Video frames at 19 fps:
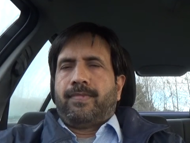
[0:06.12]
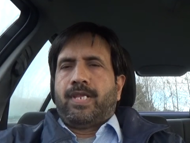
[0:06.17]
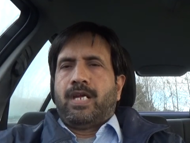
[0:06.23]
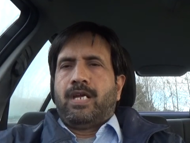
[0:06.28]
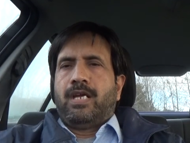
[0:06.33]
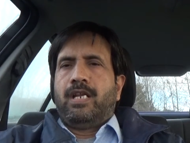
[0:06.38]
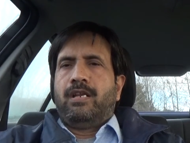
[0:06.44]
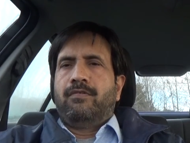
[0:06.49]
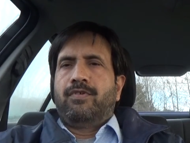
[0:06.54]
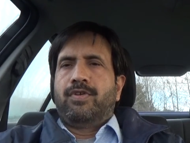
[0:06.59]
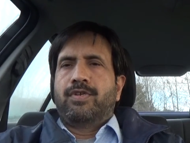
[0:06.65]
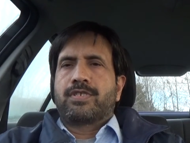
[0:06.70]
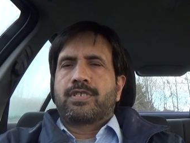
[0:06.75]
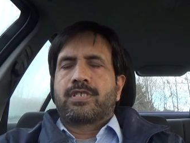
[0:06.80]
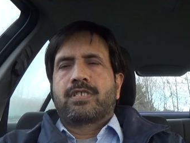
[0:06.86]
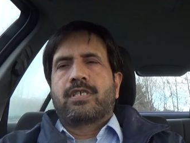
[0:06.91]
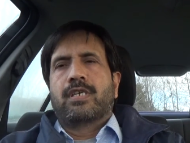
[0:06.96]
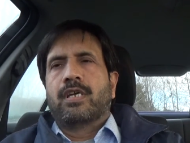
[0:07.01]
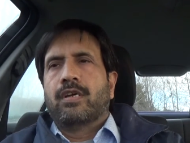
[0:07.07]
Uh, hello
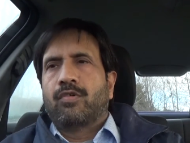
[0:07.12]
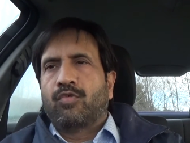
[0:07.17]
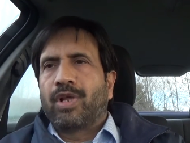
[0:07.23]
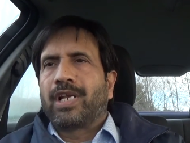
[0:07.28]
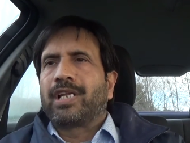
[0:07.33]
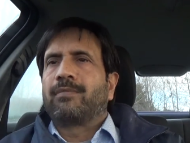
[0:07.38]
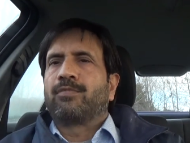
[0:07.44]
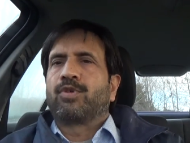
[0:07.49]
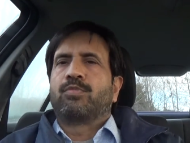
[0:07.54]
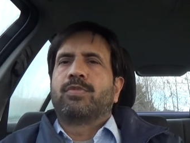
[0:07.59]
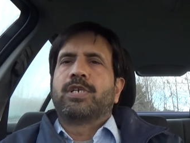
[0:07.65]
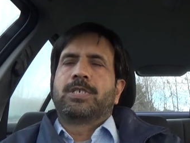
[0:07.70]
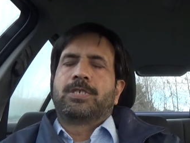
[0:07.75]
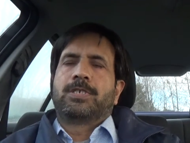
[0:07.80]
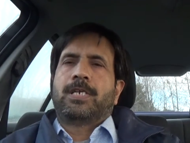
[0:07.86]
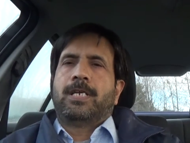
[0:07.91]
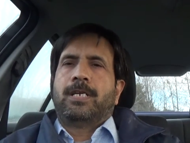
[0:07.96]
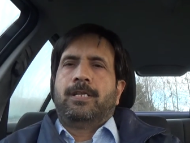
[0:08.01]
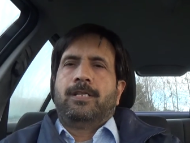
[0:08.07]
viewers uh, welcome to my
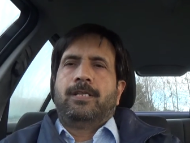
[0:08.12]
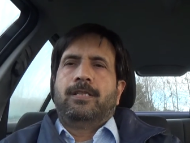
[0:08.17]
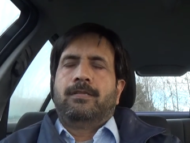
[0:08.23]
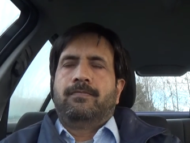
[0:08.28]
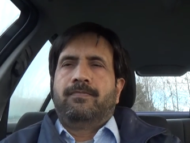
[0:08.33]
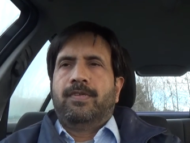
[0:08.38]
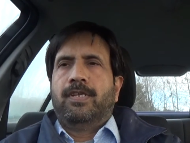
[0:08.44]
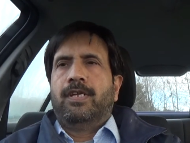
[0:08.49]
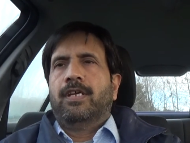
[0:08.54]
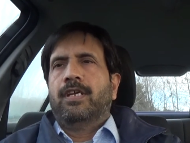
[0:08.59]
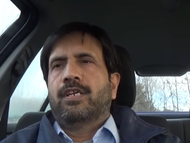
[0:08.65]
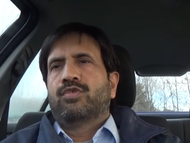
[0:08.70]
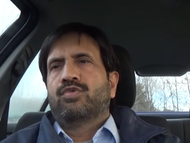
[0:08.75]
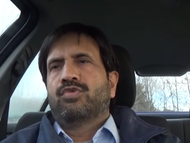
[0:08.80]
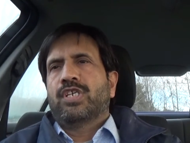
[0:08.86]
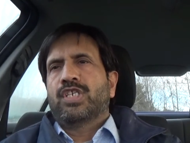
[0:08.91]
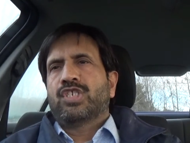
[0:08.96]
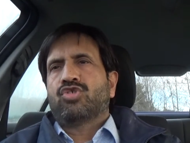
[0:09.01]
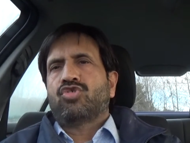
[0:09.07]
channel and uh,
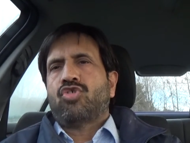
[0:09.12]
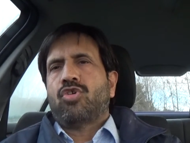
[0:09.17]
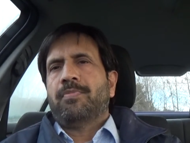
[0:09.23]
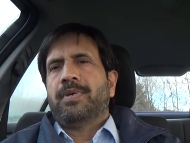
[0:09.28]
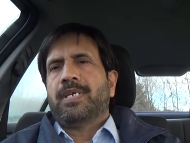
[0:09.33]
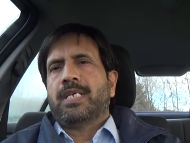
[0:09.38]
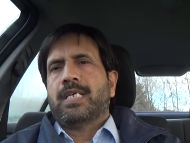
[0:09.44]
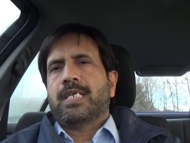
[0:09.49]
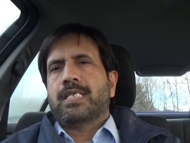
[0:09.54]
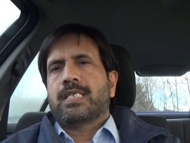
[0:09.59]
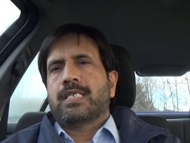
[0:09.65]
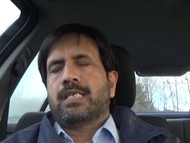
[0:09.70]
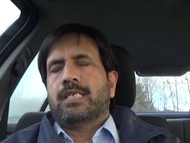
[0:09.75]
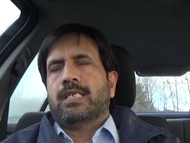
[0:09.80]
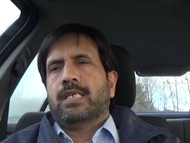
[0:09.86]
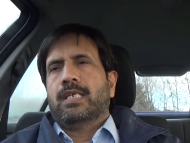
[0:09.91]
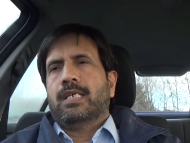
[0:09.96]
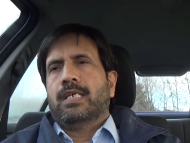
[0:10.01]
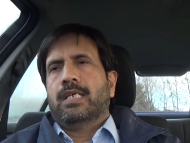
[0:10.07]
today's topic is
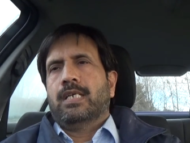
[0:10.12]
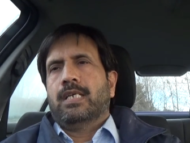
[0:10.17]
uh,